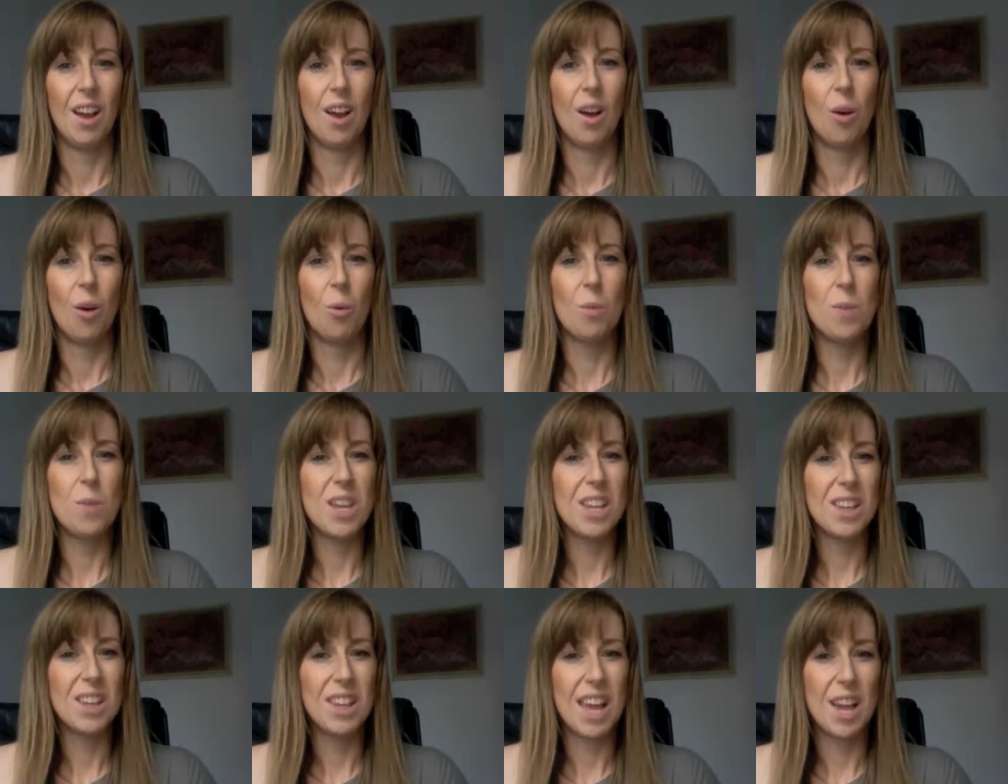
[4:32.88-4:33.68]
When we
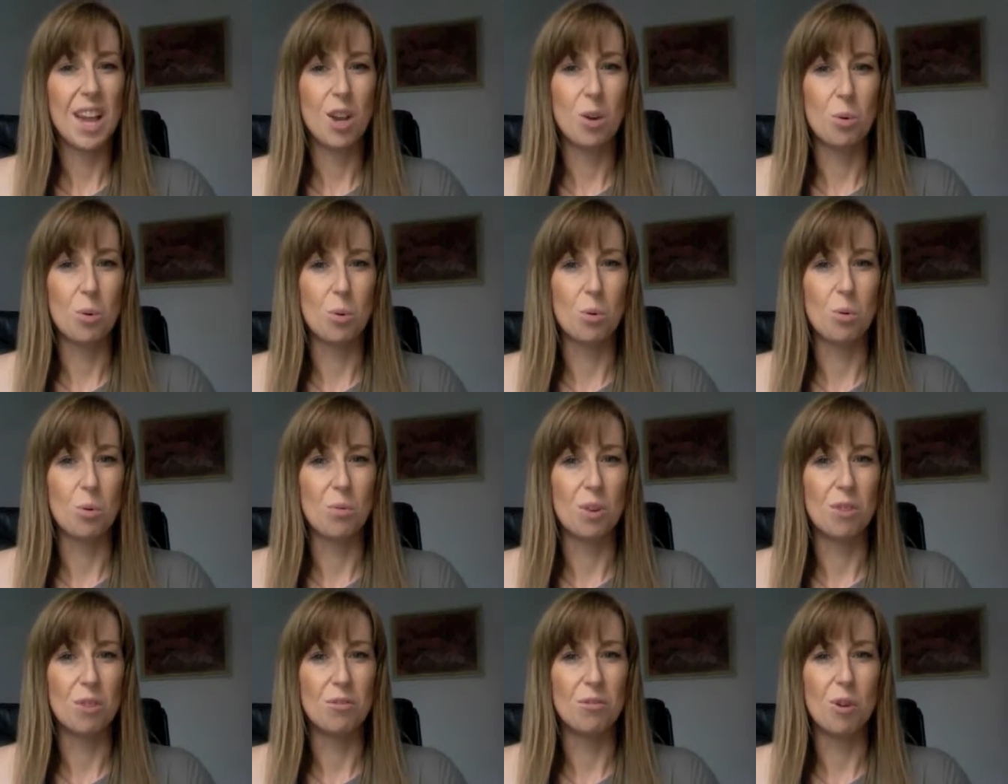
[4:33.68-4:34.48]
can let go
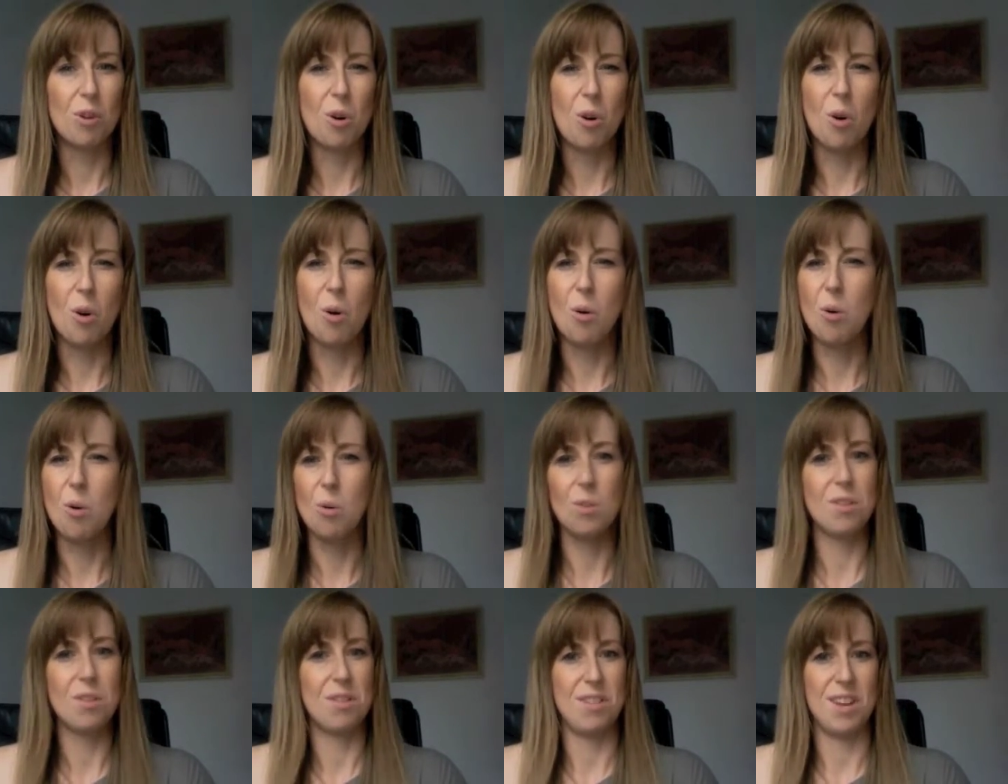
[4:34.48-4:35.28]
of all
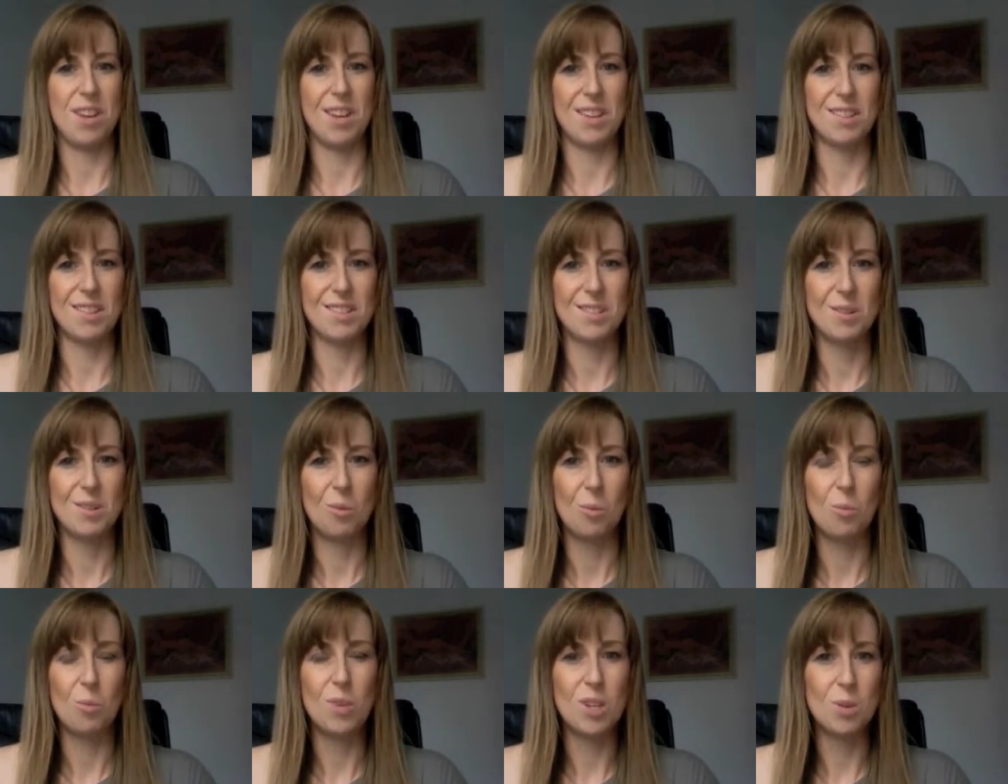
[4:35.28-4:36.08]
the things
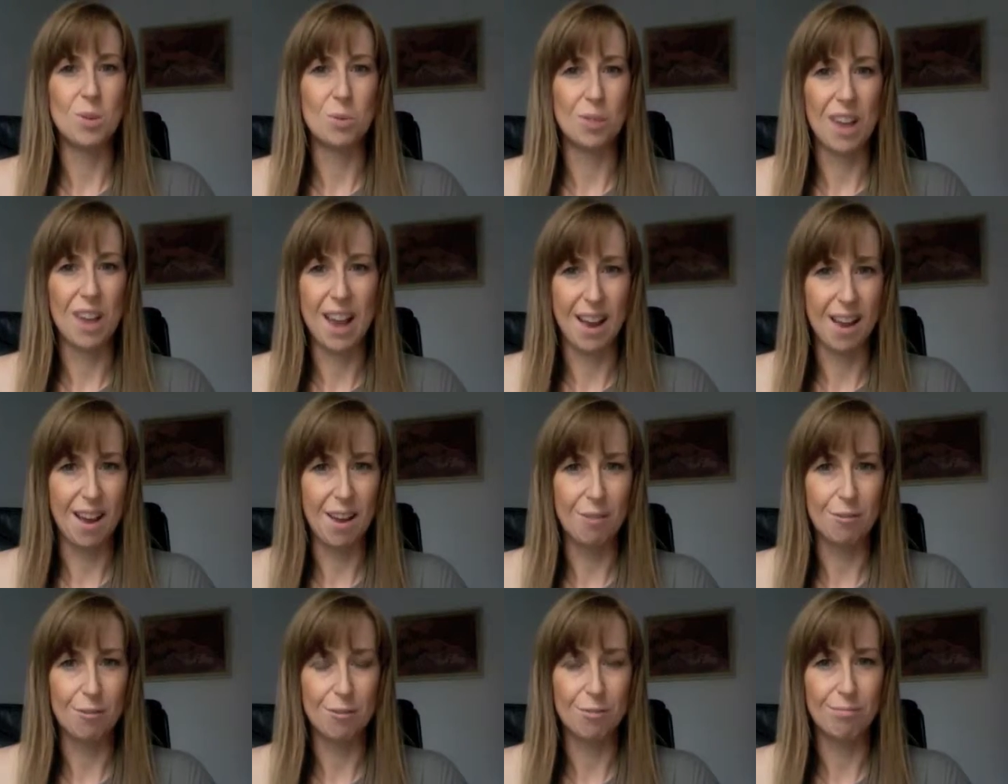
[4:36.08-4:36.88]
we don't have